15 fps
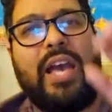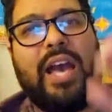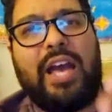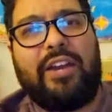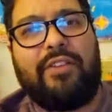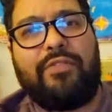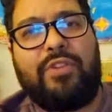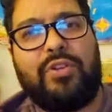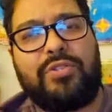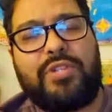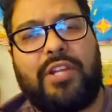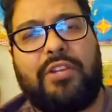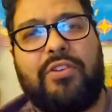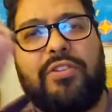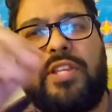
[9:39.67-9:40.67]
out of those
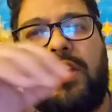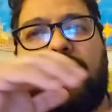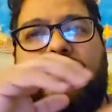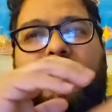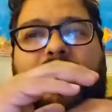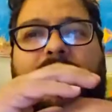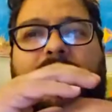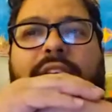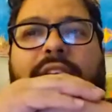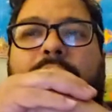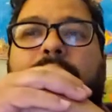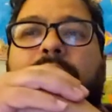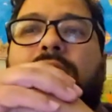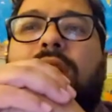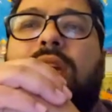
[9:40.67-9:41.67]
other things that I
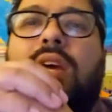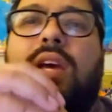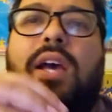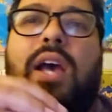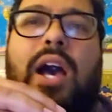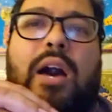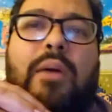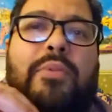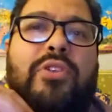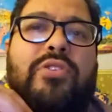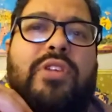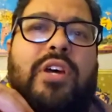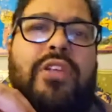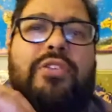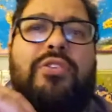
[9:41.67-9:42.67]
named.
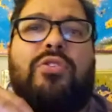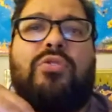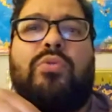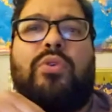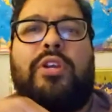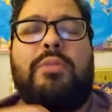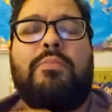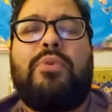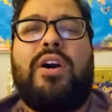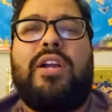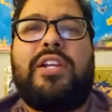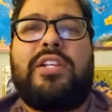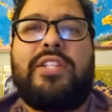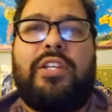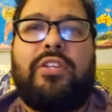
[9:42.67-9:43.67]
There's other aquarium
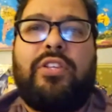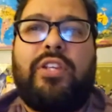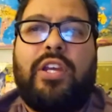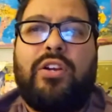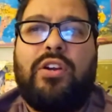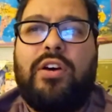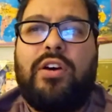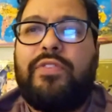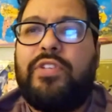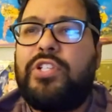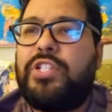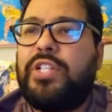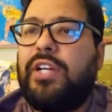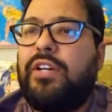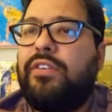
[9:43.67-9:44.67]
products that you can get off the
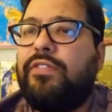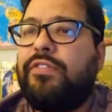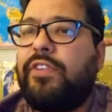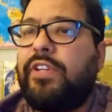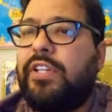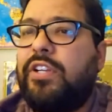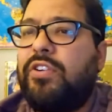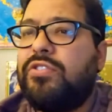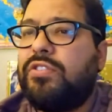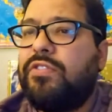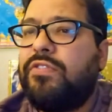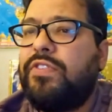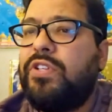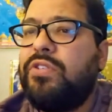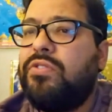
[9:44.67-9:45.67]
shelf, and here's a
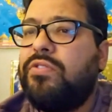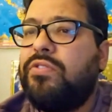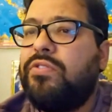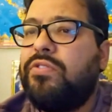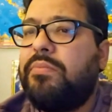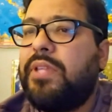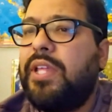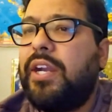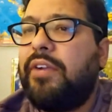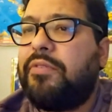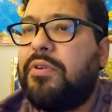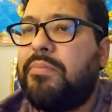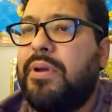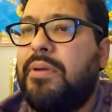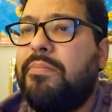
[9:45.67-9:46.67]
few of them that I
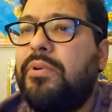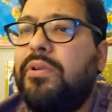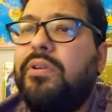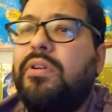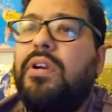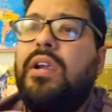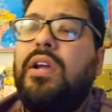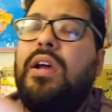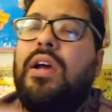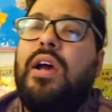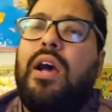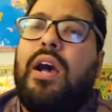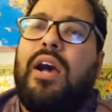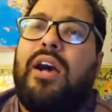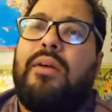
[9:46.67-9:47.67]
remember.
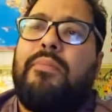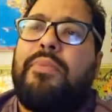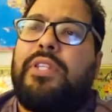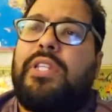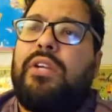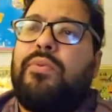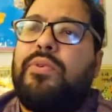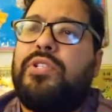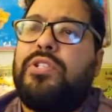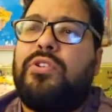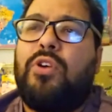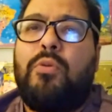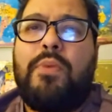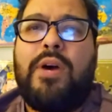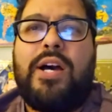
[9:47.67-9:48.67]
But there was
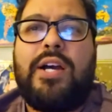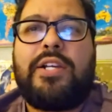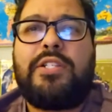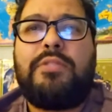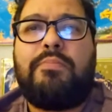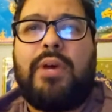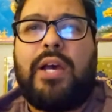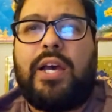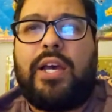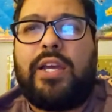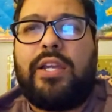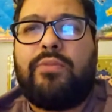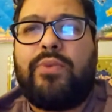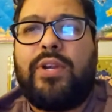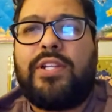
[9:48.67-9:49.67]
Nopox
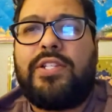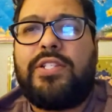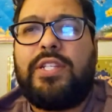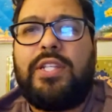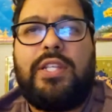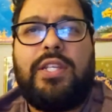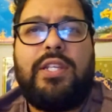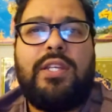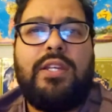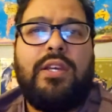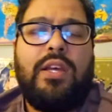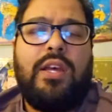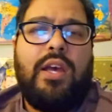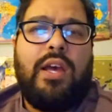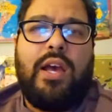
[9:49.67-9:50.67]
by Red Sea.
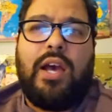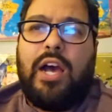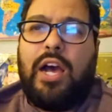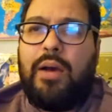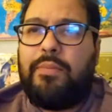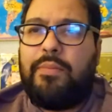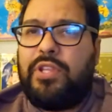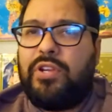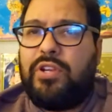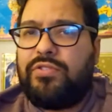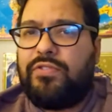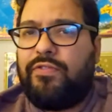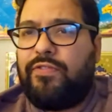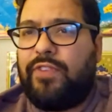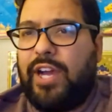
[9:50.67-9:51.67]

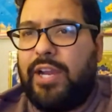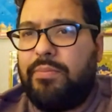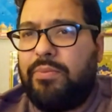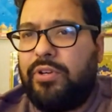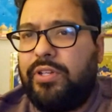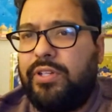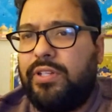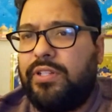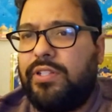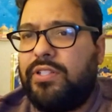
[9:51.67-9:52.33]
There's Vibrant,